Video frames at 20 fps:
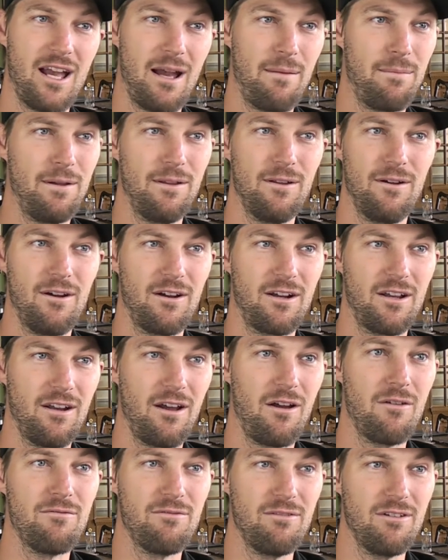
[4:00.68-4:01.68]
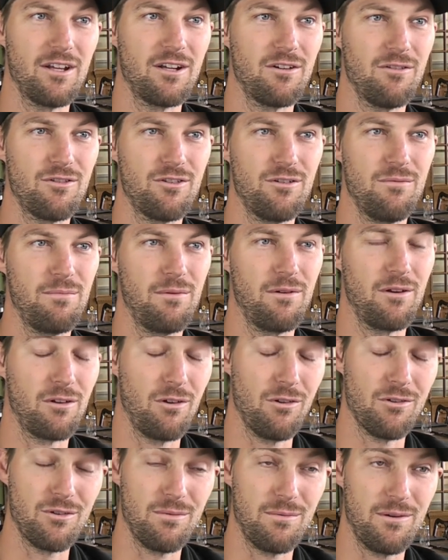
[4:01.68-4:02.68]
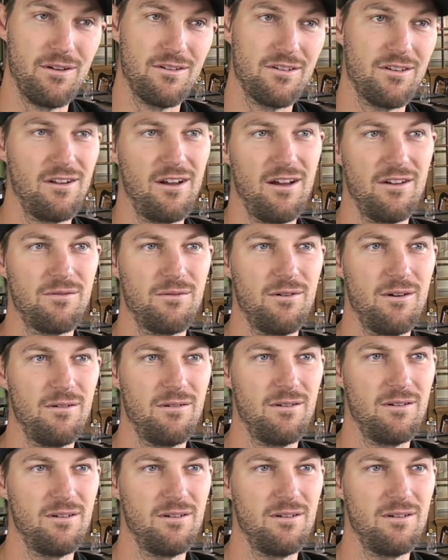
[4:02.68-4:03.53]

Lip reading: happy that I can hopefully contribute to that as well.